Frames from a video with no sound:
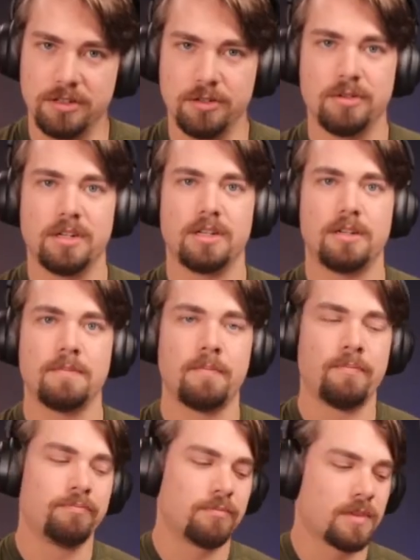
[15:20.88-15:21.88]
learn Unity,
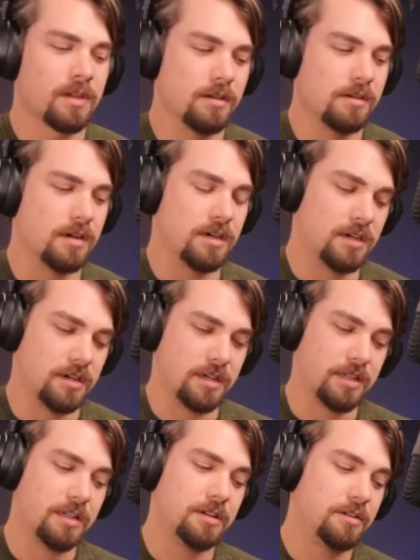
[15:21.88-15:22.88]

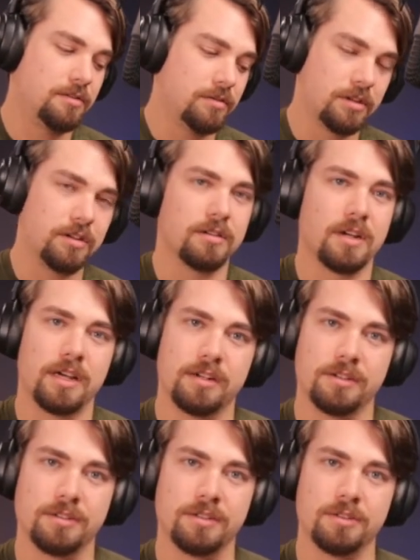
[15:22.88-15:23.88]
and then you learn how
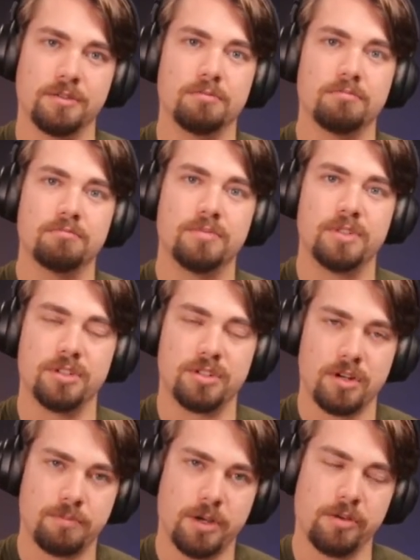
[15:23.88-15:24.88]
to do C#
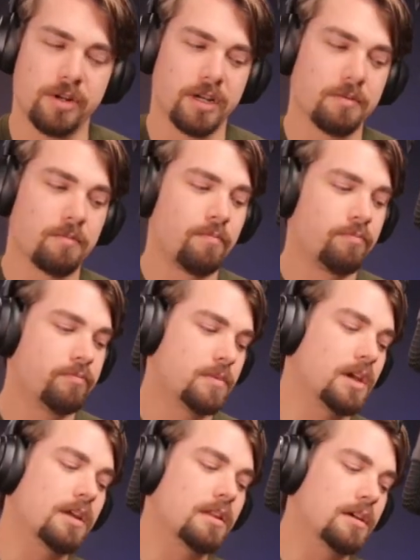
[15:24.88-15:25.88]
coding.
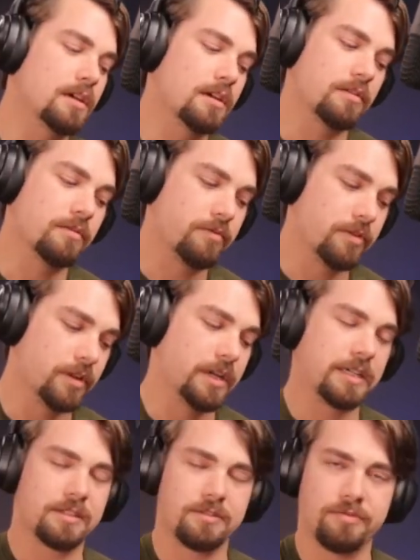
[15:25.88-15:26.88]
And then for the
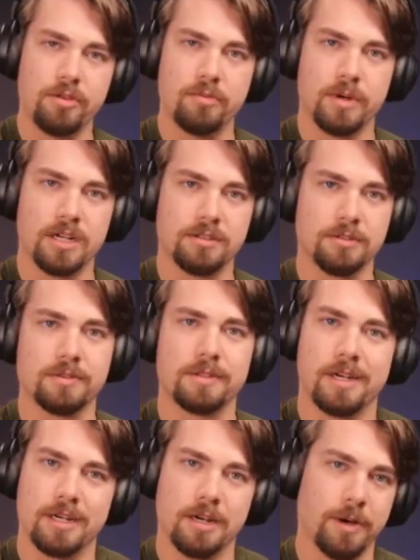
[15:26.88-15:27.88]
next few modules, we
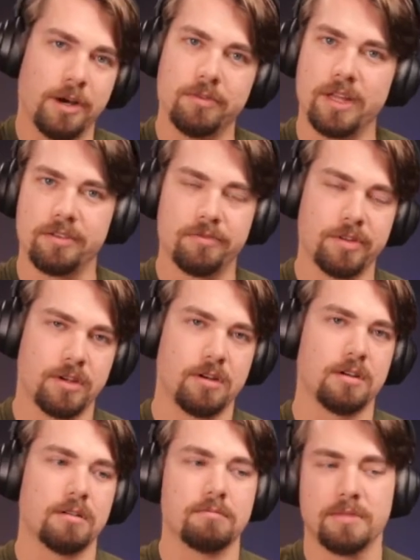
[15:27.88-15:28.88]
talk about like
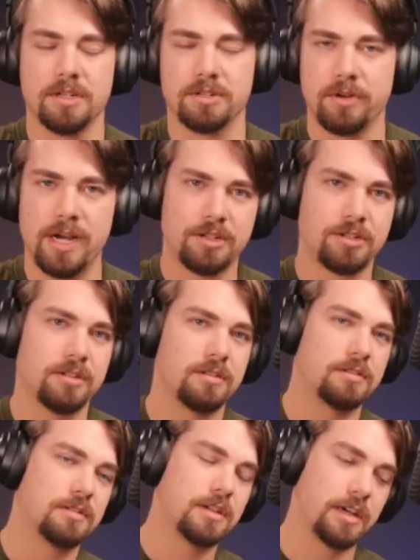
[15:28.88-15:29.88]
VR
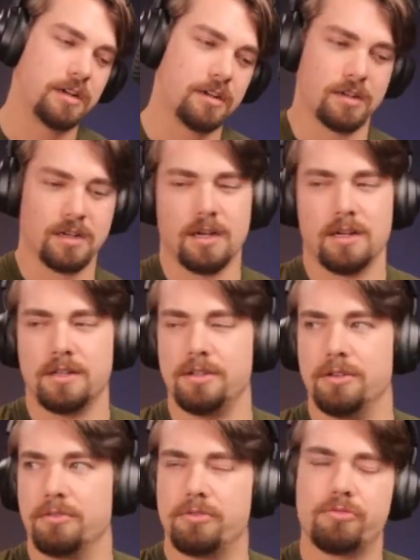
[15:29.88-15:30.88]
interactions, how to,
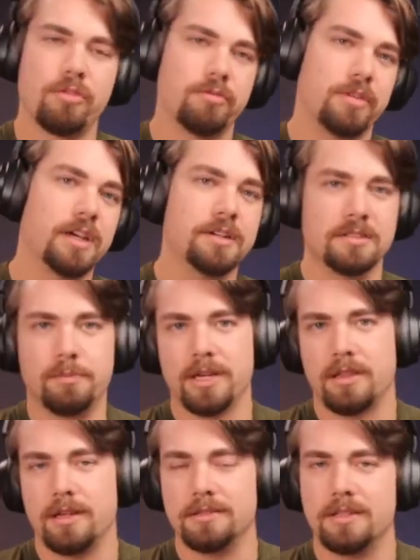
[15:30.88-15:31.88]
throw things and
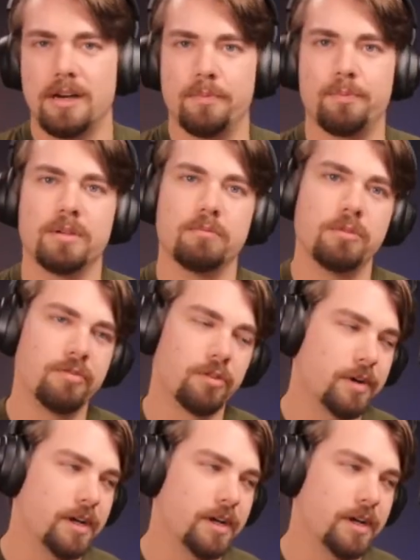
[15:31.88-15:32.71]
pick things up and move